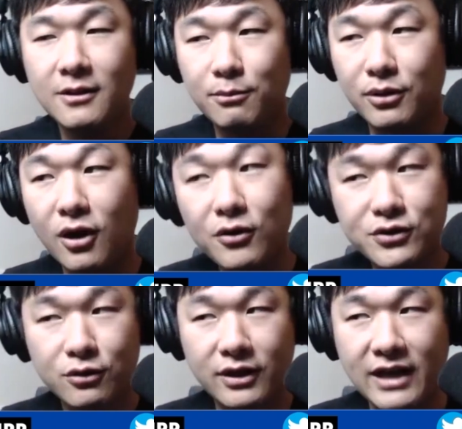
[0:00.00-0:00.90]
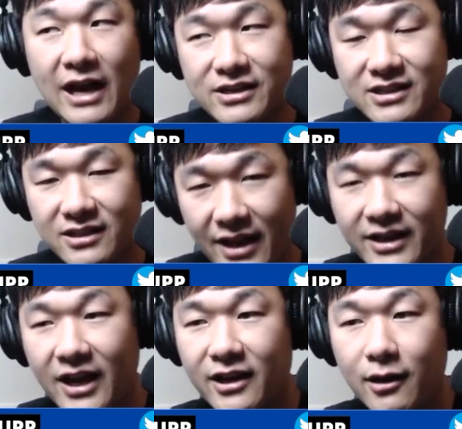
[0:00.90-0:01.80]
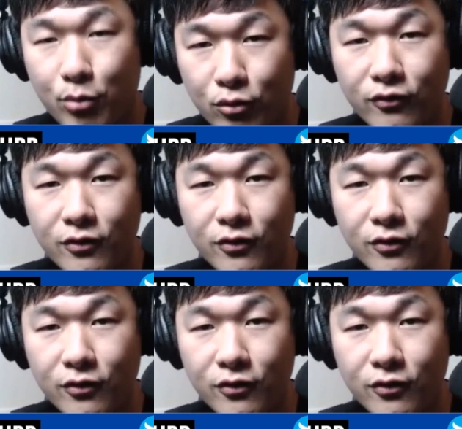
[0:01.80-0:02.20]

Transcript: But also, like I just like getting a proven